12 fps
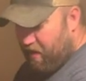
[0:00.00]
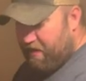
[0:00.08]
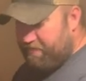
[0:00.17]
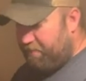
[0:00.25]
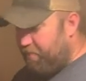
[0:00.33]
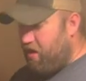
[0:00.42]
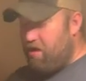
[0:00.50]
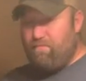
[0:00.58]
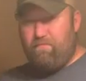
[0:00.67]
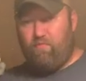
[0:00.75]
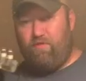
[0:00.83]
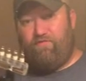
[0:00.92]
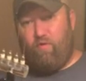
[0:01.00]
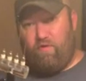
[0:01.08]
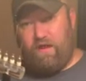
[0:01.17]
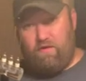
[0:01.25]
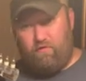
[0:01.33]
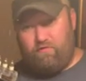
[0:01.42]
it's a pump with 4
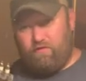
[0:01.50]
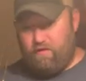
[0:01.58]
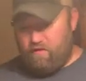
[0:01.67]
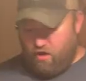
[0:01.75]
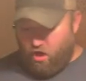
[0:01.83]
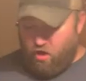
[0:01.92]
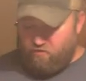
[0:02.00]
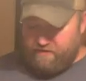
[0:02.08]
needles. All